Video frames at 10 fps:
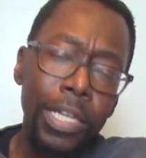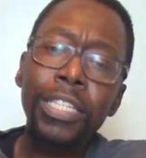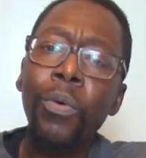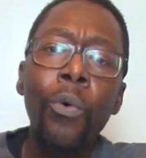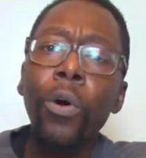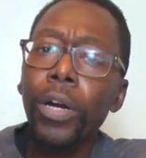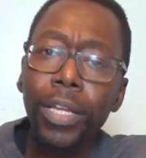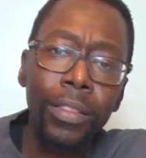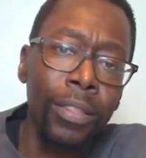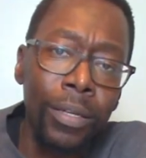
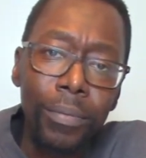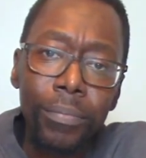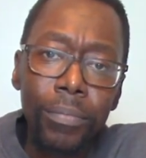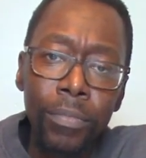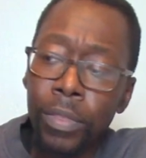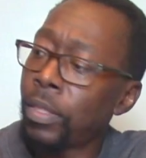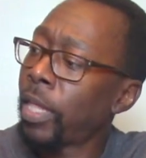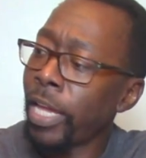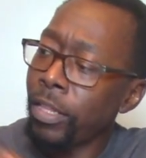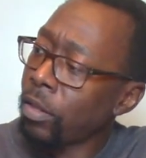warning them.
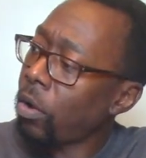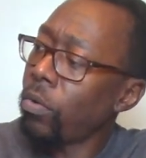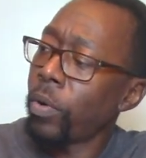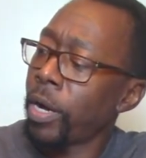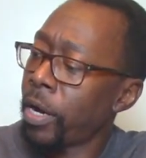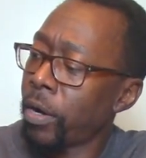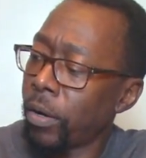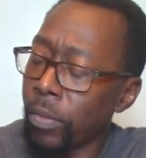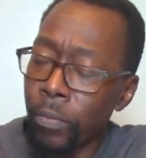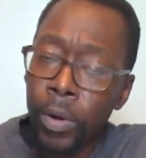They know
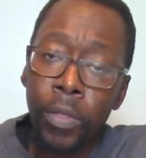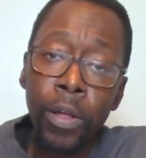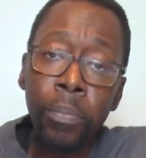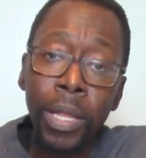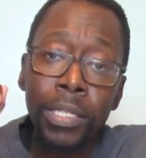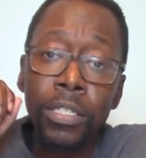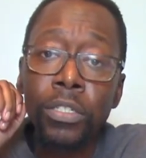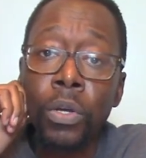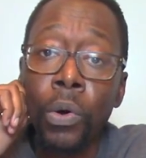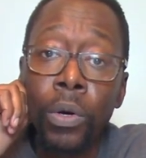where their place
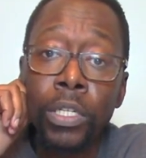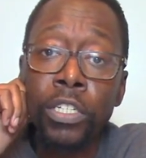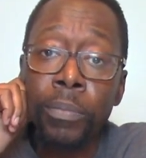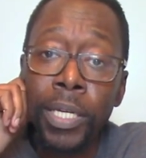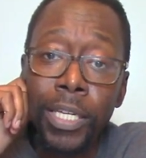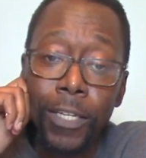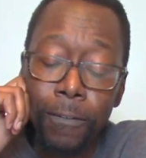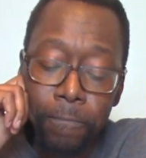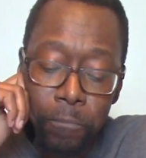is going to be.